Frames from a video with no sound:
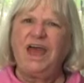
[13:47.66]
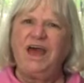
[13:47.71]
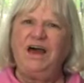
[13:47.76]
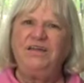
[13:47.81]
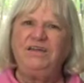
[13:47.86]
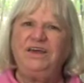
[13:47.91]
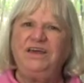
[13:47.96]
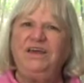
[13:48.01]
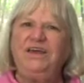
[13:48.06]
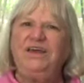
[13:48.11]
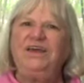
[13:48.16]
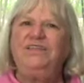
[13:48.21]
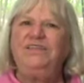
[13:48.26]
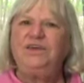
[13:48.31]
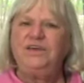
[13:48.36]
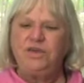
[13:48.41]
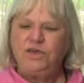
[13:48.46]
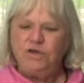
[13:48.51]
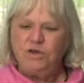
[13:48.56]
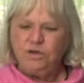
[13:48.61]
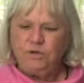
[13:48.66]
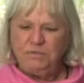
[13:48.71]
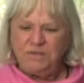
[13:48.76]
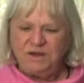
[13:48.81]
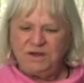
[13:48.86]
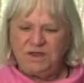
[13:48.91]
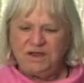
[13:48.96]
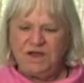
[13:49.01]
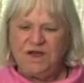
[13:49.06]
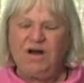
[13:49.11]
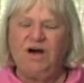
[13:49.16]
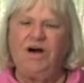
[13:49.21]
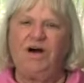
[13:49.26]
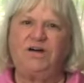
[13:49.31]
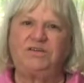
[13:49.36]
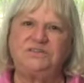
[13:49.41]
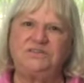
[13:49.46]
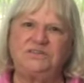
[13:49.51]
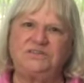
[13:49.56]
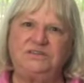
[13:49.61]
out the human
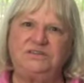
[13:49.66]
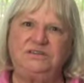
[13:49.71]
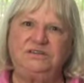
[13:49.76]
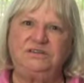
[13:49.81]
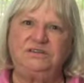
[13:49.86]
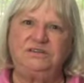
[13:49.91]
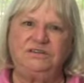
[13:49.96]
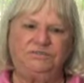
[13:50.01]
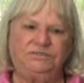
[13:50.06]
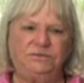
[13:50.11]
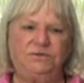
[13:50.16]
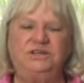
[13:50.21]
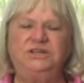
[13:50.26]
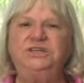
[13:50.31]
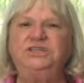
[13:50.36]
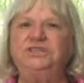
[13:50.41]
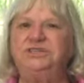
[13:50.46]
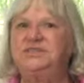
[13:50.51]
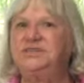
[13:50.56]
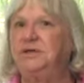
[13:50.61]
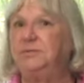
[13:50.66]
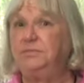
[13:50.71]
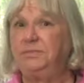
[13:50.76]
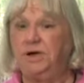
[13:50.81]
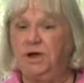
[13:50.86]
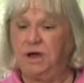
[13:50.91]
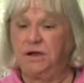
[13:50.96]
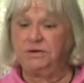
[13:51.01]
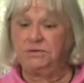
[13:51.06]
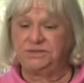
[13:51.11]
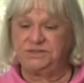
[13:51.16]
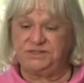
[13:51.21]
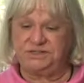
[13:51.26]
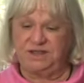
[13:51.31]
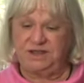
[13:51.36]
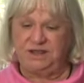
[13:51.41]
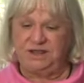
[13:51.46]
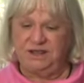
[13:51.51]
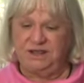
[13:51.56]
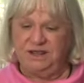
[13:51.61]
cost of religious
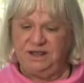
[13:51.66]
hypocrisy.